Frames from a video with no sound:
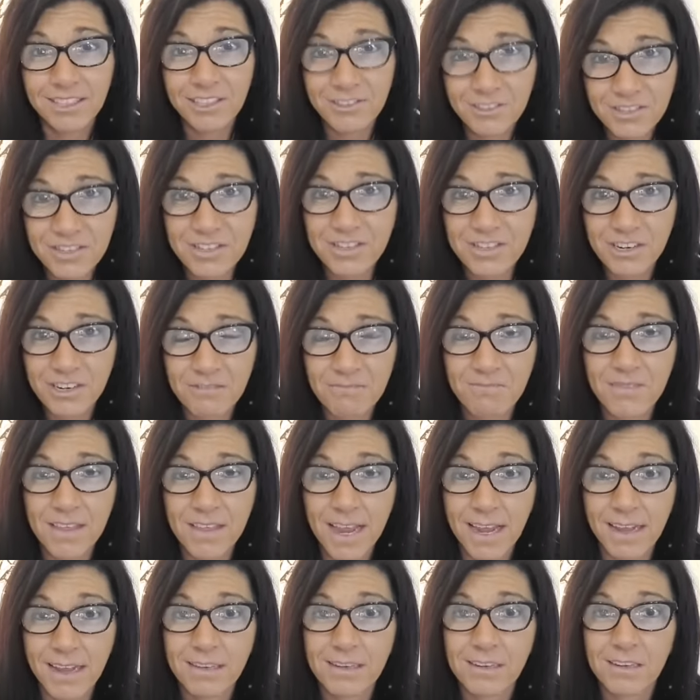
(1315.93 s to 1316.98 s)
You deserve
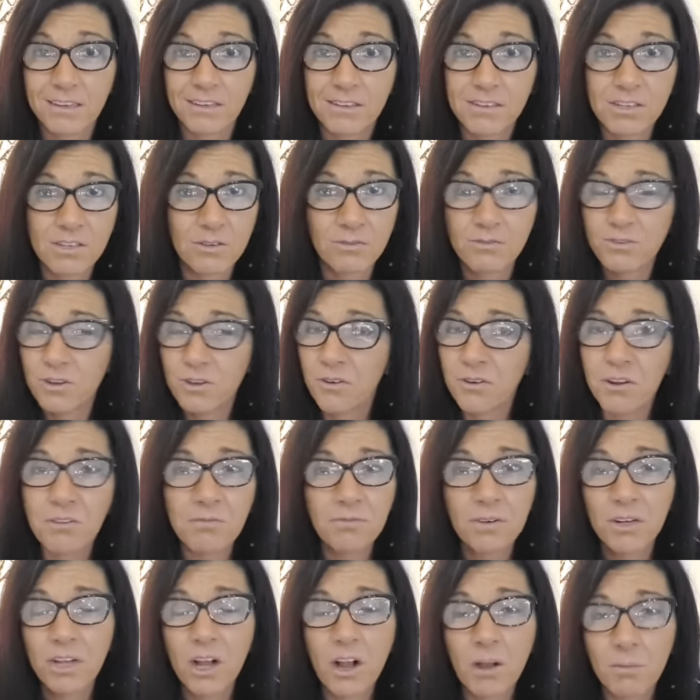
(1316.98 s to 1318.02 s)
that. So don't
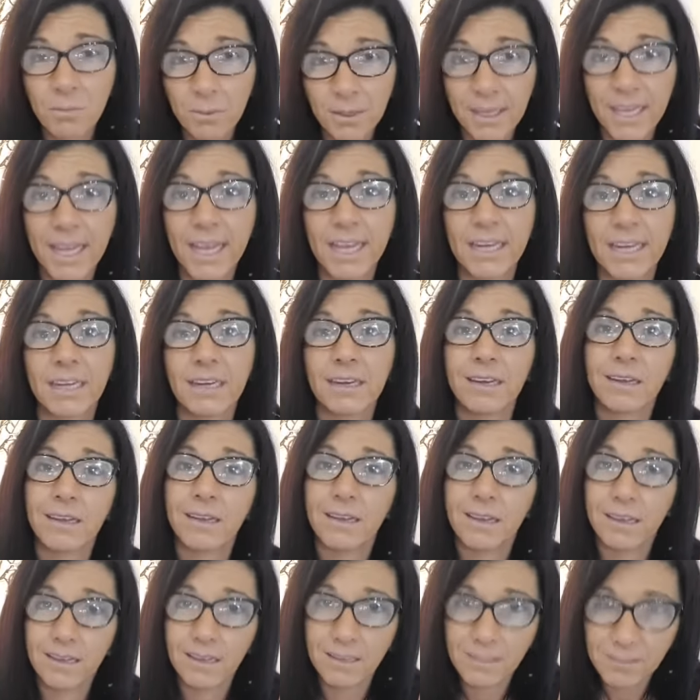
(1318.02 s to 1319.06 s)
overcomplicate it.